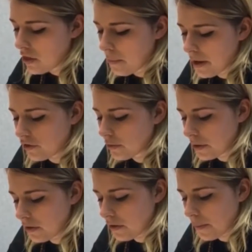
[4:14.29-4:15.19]
The
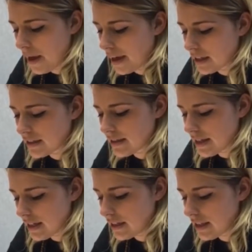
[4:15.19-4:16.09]
measurements may
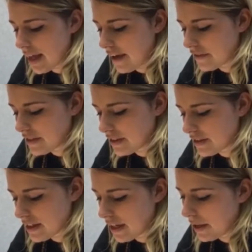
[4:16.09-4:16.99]
exceed the
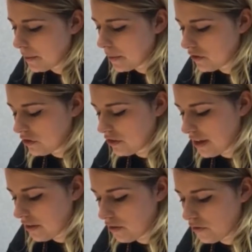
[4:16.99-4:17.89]
FCC, which
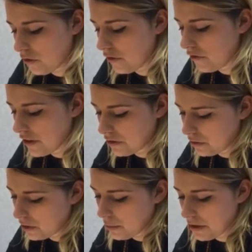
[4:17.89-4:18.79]
stands for
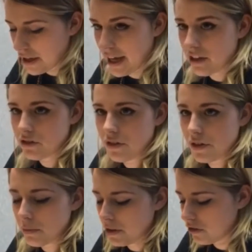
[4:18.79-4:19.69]
Federal Communications
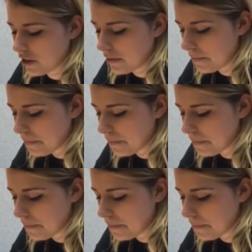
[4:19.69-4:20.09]
Commission.